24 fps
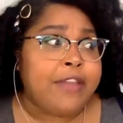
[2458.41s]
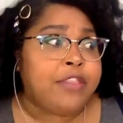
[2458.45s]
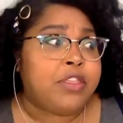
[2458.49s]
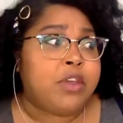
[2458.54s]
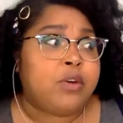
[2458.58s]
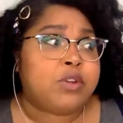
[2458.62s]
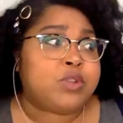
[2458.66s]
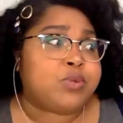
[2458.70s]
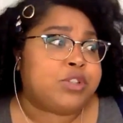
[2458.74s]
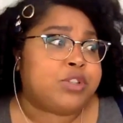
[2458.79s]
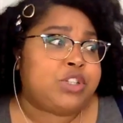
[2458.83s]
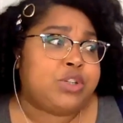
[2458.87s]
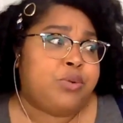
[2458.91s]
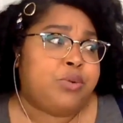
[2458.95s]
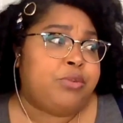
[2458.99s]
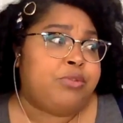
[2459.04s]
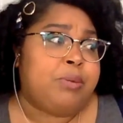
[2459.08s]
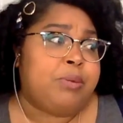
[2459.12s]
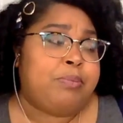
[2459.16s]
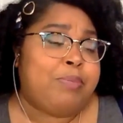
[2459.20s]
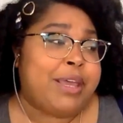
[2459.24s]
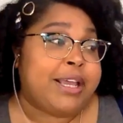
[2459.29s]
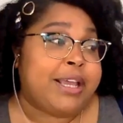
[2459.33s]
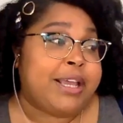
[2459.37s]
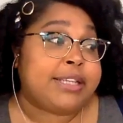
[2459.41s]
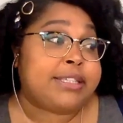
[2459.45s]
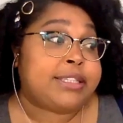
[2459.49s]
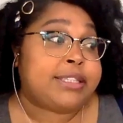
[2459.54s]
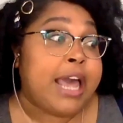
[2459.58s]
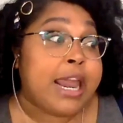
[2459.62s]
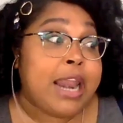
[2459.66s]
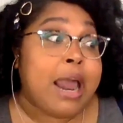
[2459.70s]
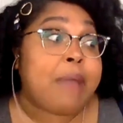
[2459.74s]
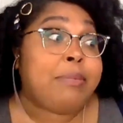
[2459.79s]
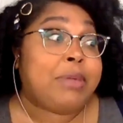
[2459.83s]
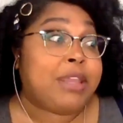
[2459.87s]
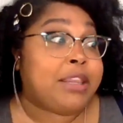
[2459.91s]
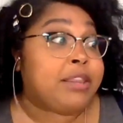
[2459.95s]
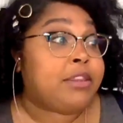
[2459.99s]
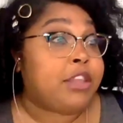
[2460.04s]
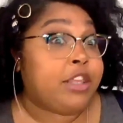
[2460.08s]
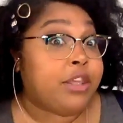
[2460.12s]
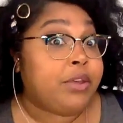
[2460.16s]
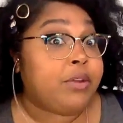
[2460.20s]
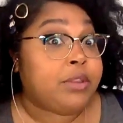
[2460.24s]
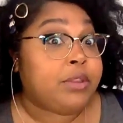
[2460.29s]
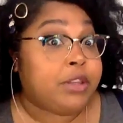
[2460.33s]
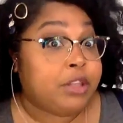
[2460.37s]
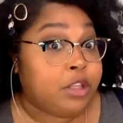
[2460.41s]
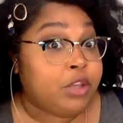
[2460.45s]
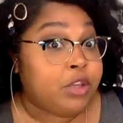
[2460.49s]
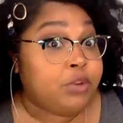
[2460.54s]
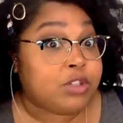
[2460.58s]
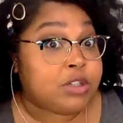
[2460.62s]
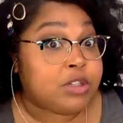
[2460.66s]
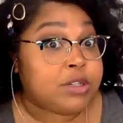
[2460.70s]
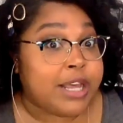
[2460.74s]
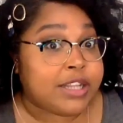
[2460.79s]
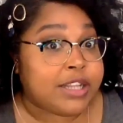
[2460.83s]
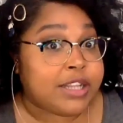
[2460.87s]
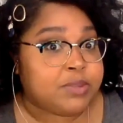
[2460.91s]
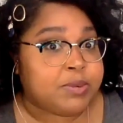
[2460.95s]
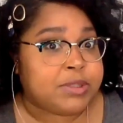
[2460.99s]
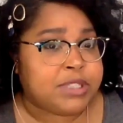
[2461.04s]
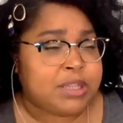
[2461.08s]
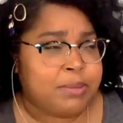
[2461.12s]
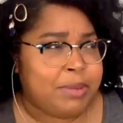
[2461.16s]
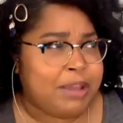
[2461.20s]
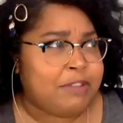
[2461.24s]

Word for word: And those were two of the biggest, I mean, the, the, huge announcements.